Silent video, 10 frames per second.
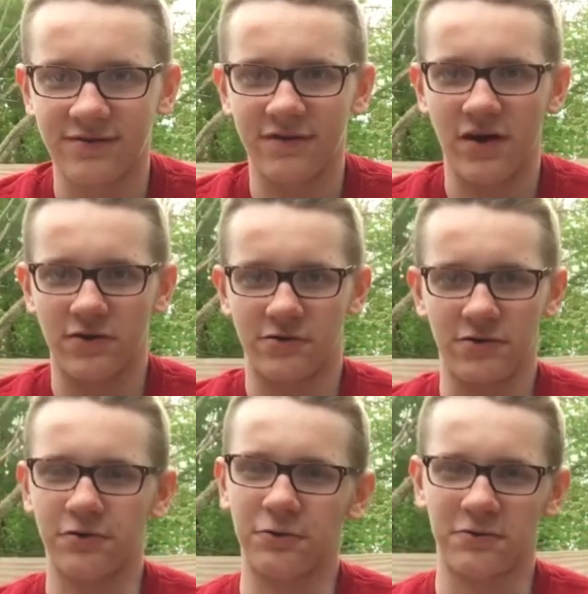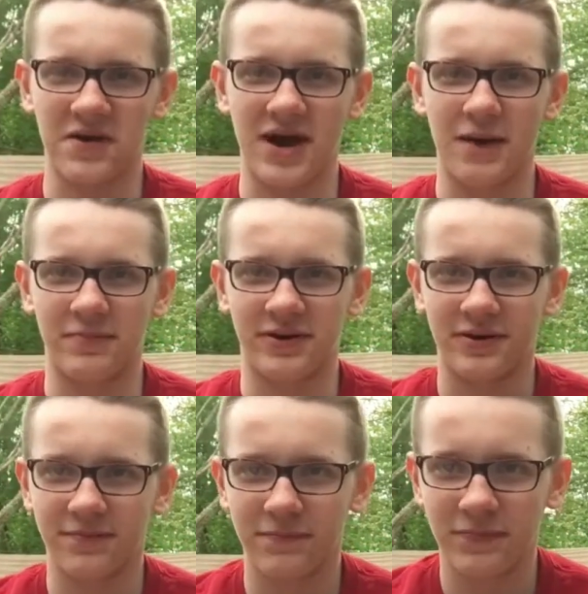father through the door what happened,
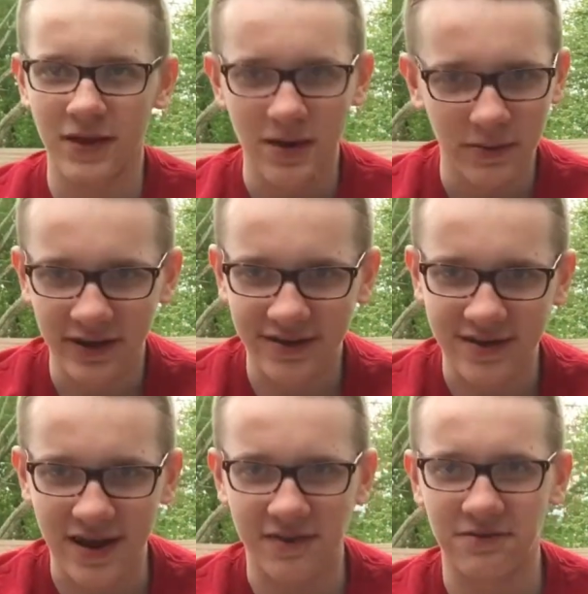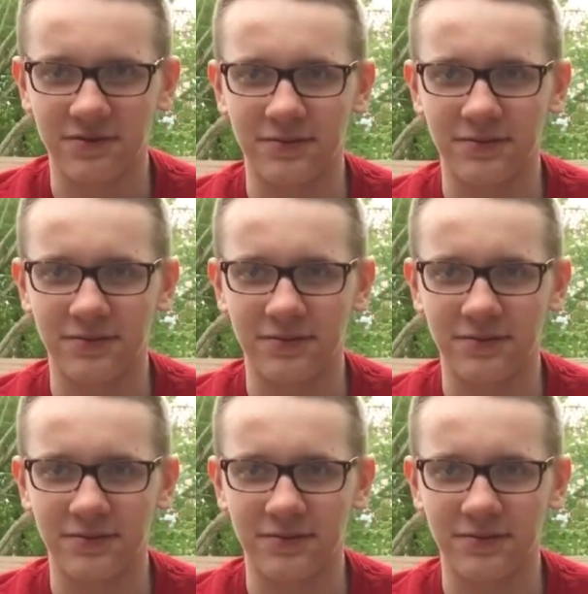but he doesn't answer.